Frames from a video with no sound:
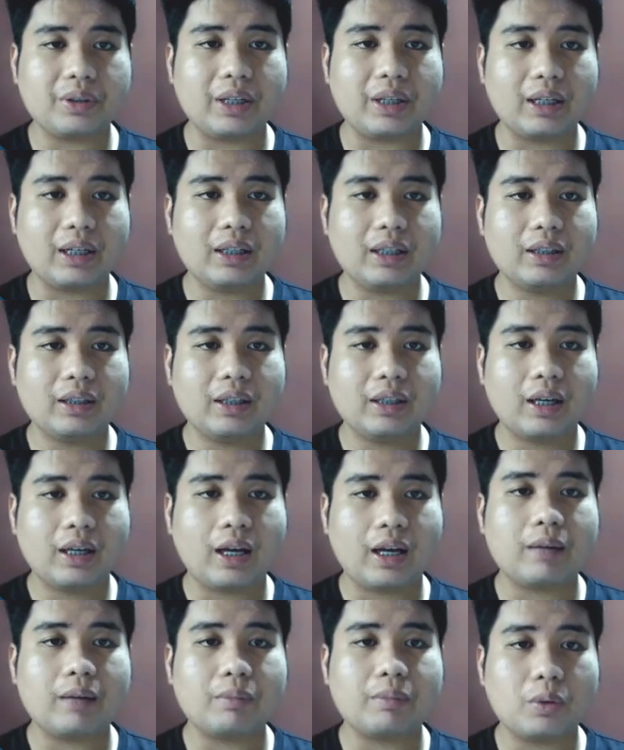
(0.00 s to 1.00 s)
today,
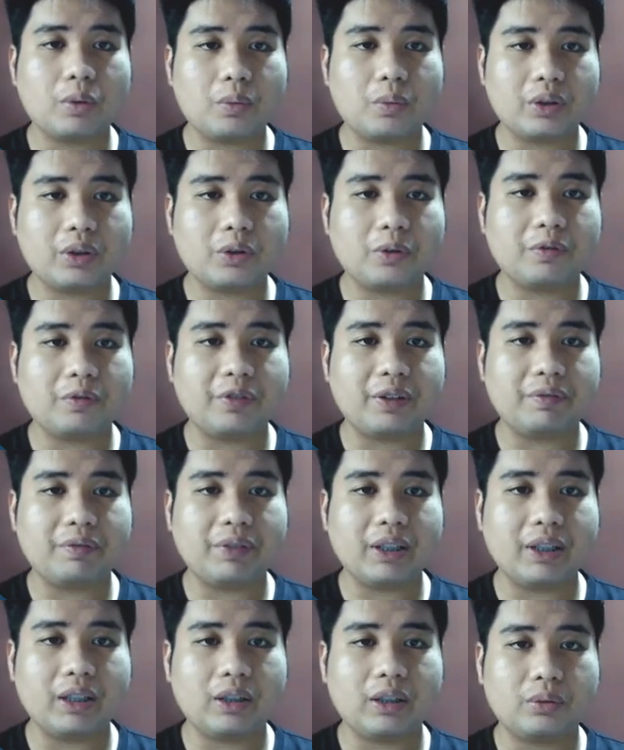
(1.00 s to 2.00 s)
I'm going to
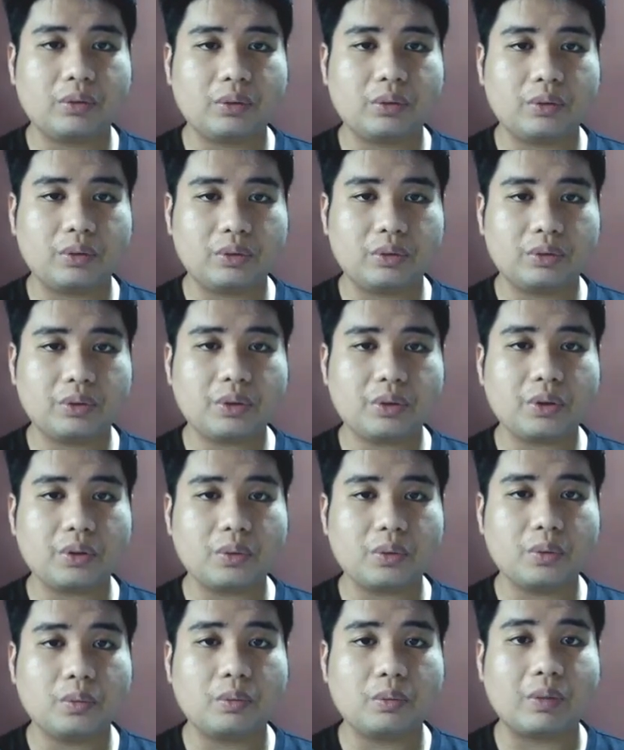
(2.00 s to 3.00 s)
briefly introduce to
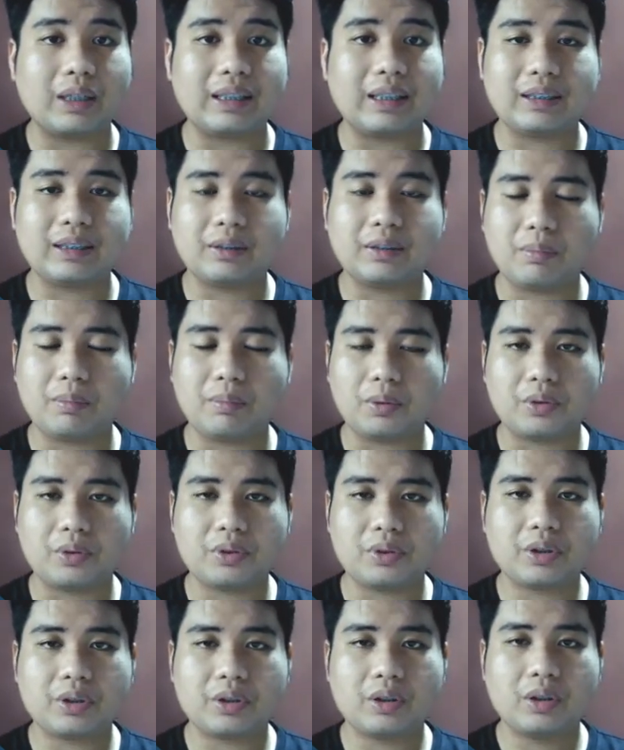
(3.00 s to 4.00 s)
you what is
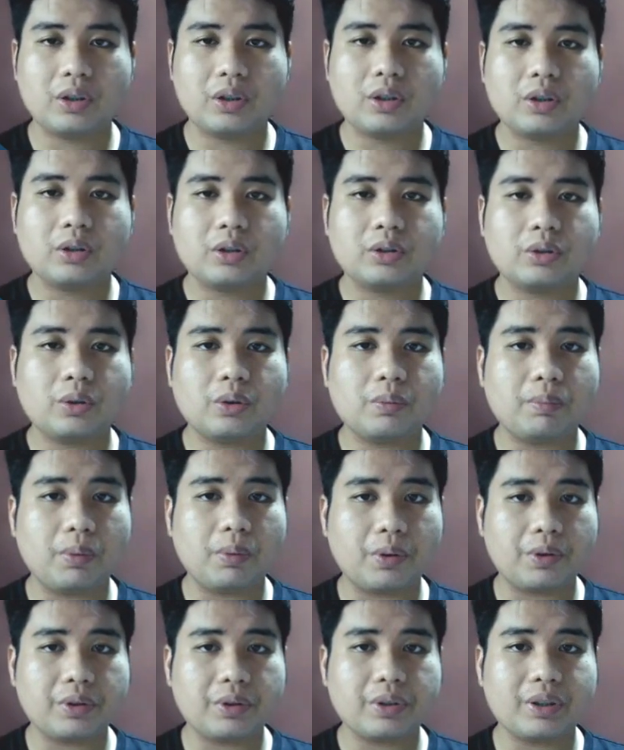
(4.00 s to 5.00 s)
BOSH. So
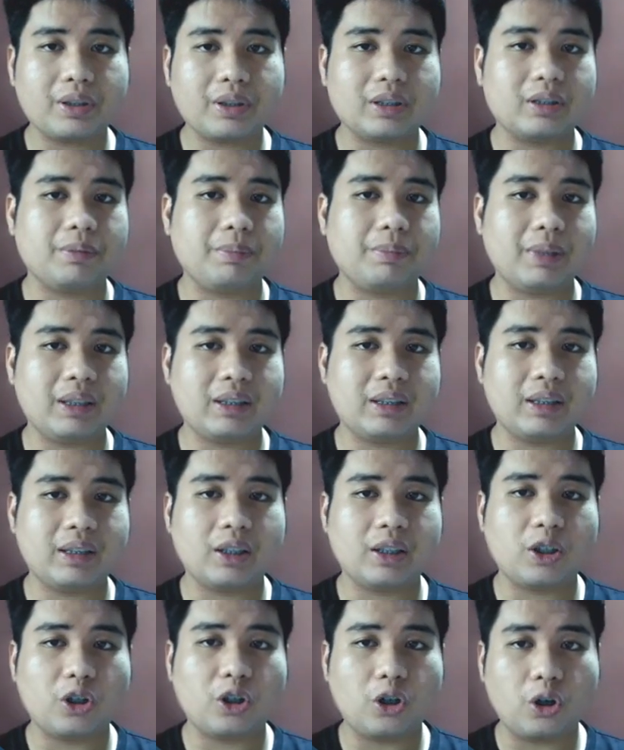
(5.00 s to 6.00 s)
BOSH is
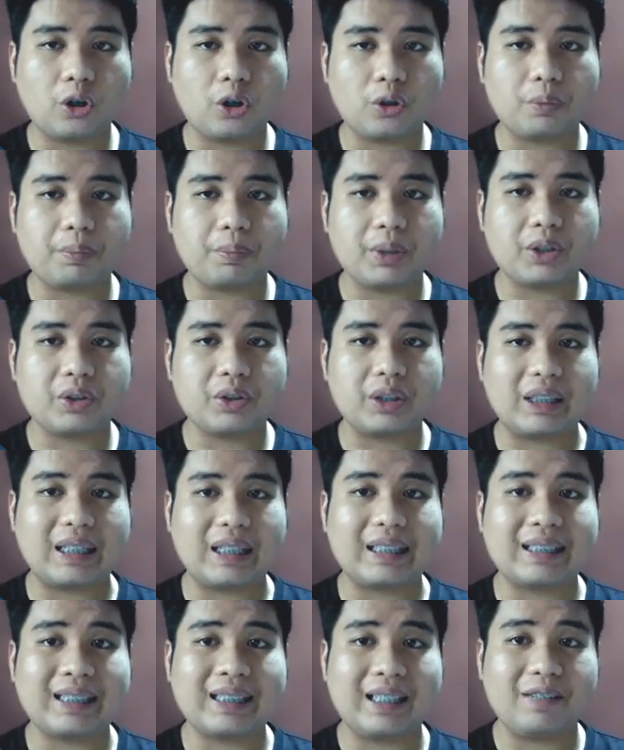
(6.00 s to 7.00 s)
Basic
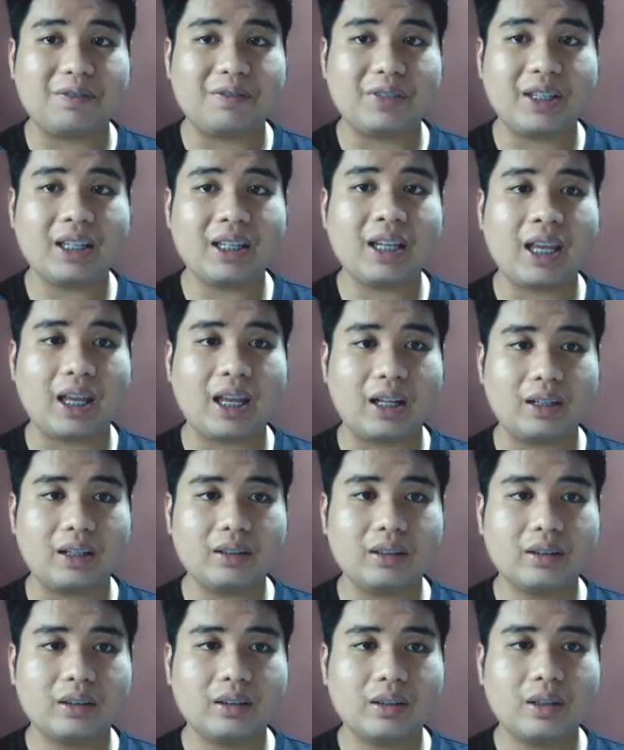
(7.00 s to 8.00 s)
Occupational Safety and
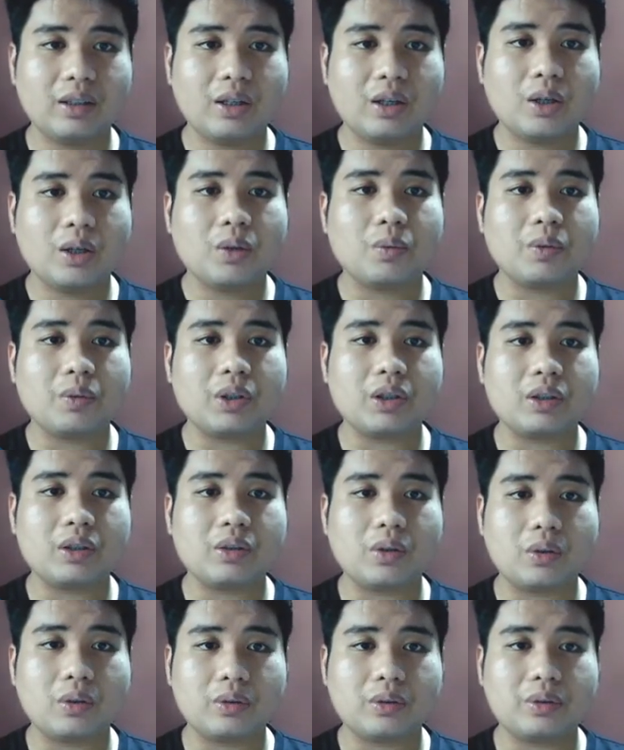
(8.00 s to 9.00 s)
Health, which
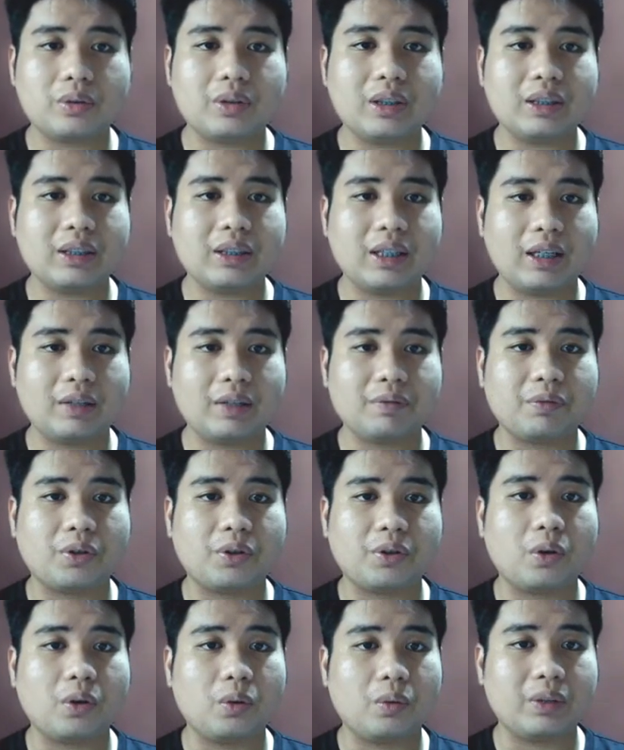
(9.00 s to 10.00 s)
is also the same
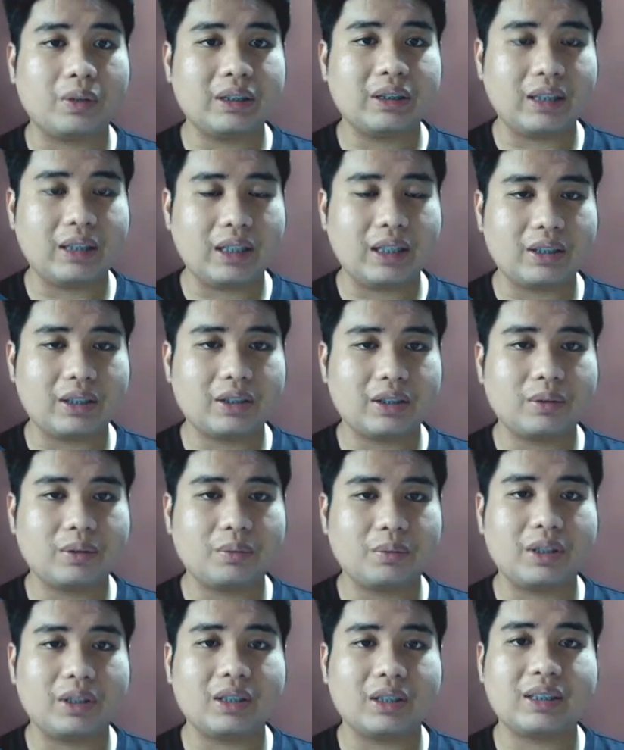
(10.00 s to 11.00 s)
for
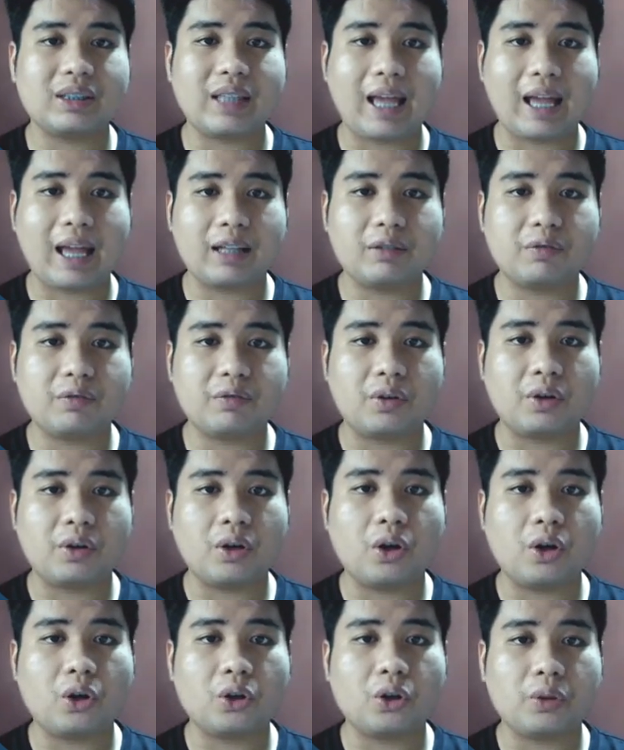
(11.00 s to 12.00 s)
OSH, which stands
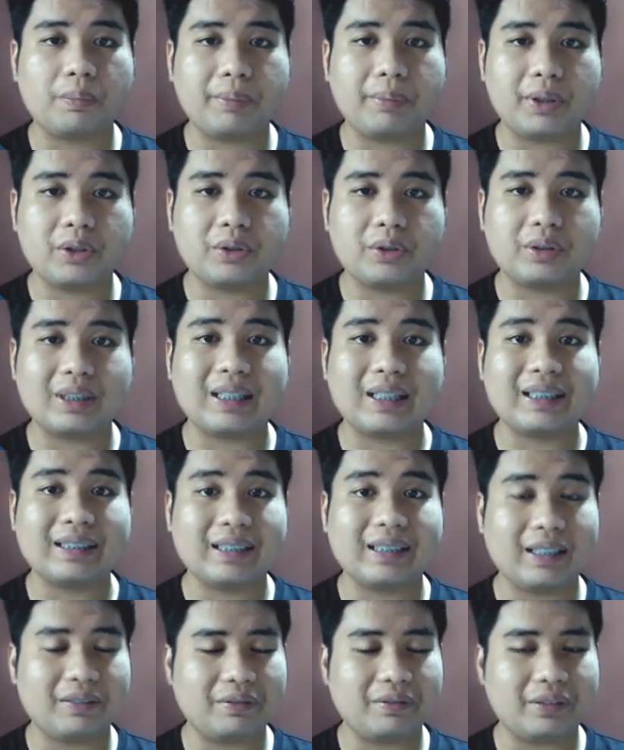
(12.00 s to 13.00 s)
for Occupational
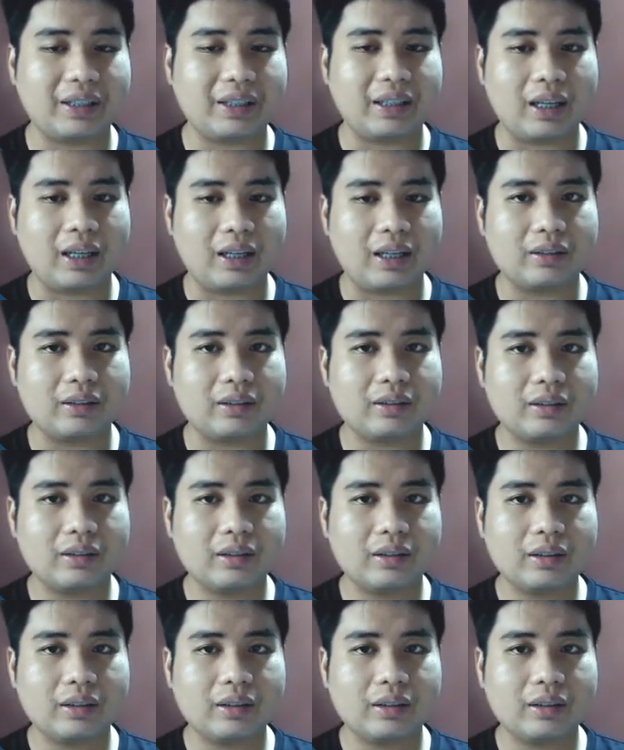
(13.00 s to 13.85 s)
Safety and Health.